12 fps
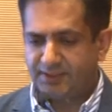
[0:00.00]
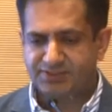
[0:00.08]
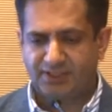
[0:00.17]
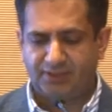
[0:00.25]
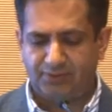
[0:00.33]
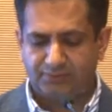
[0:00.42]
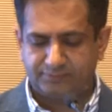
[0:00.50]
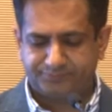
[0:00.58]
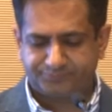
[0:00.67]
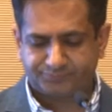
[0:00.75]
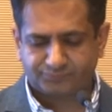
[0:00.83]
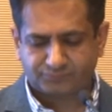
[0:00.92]
So
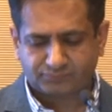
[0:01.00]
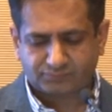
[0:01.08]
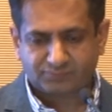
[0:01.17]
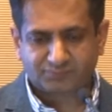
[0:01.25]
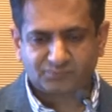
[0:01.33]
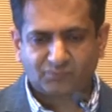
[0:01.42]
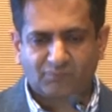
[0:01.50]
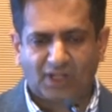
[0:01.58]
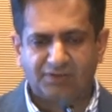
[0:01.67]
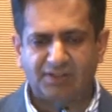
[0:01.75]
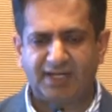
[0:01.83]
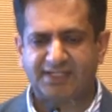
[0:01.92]

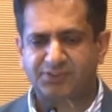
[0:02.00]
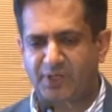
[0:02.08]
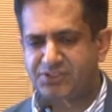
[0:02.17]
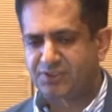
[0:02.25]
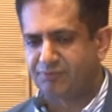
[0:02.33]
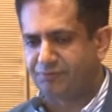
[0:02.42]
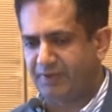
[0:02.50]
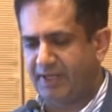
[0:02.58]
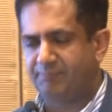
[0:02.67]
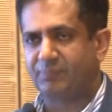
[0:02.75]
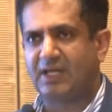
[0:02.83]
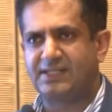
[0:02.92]
the next question for
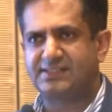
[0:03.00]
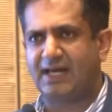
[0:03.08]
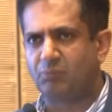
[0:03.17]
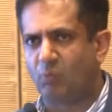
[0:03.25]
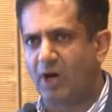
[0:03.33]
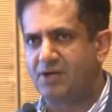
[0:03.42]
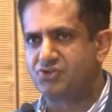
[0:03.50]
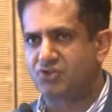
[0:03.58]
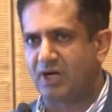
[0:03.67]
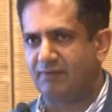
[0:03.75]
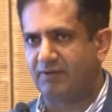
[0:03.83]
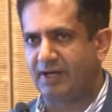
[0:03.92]
him, he's had one
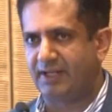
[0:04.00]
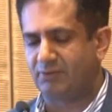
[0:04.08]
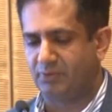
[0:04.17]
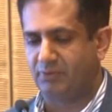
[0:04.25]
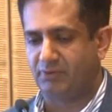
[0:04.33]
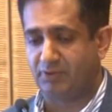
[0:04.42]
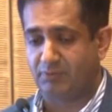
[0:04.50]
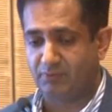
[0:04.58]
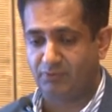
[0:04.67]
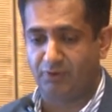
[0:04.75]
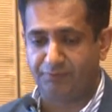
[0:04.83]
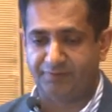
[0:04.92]
driveline, or
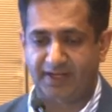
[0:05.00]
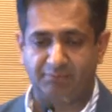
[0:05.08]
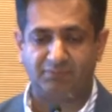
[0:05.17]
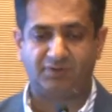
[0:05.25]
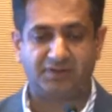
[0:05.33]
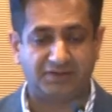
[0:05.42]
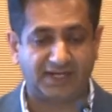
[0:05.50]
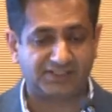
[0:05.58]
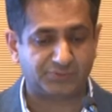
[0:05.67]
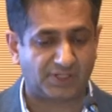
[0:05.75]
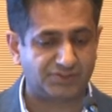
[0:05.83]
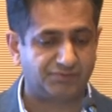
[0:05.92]
not for him, the next
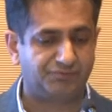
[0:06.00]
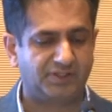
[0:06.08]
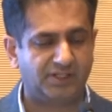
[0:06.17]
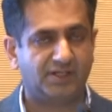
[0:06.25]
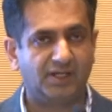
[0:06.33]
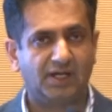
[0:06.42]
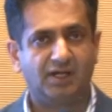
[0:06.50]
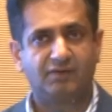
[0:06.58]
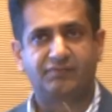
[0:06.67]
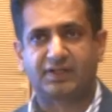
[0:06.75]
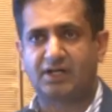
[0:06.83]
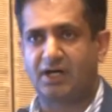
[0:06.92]
question for the
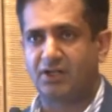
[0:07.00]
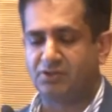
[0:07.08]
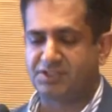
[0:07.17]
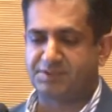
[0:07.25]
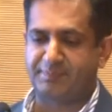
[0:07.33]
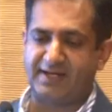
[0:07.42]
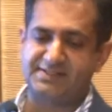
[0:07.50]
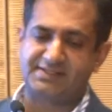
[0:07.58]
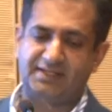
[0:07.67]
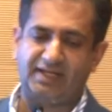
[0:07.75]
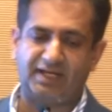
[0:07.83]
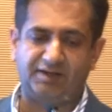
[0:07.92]
cardiologist based
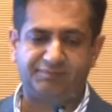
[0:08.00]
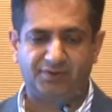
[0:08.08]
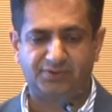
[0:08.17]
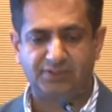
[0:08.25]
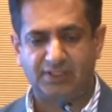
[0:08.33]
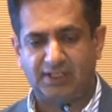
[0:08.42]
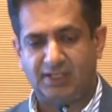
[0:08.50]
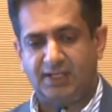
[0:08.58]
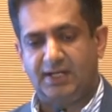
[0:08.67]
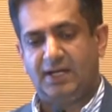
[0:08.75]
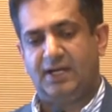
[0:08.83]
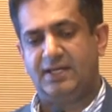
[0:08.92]
at the Harefield
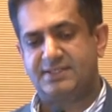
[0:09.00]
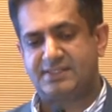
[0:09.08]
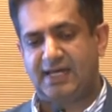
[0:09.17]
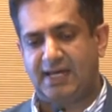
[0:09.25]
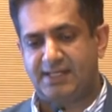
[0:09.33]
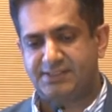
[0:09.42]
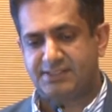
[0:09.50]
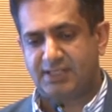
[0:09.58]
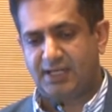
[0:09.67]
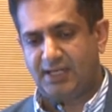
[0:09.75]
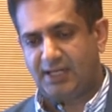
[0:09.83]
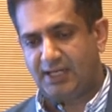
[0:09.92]
is
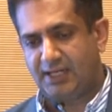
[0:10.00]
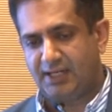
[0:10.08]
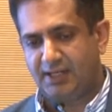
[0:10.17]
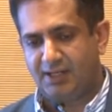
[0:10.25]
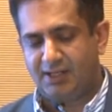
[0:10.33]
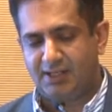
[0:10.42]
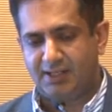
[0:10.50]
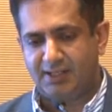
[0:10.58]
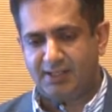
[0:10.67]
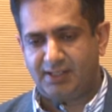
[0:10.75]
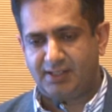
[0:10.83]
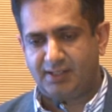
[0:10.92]
that
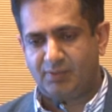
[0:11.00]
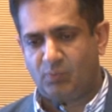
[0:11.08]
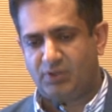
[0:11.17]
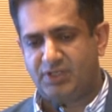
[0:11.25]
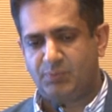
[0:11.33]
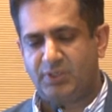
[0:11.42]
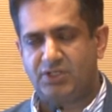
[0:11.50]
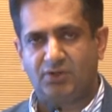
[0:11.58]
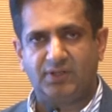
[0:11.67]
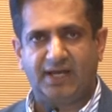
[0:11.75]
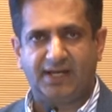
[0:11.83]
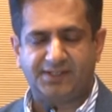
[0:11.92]
what do we do
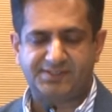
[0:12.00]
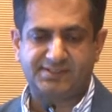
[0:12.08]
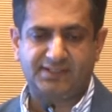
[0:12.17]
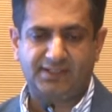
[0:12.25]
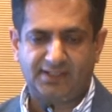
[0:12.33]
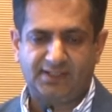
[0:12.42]
next?